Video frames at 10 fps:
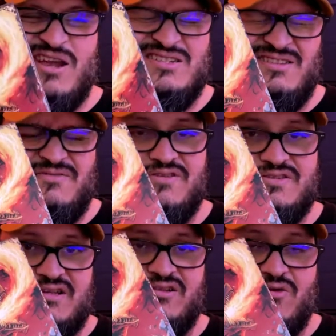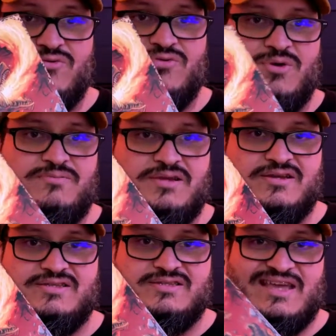actually physically owned one
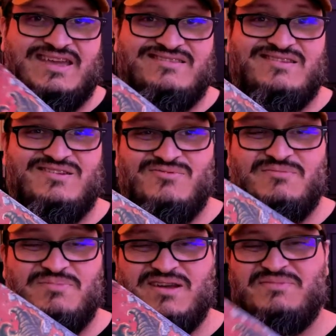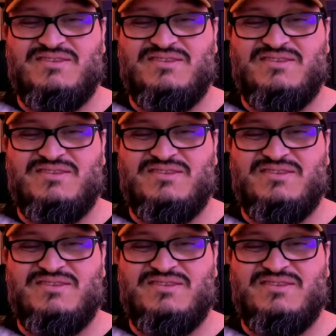because I didn't want to buy them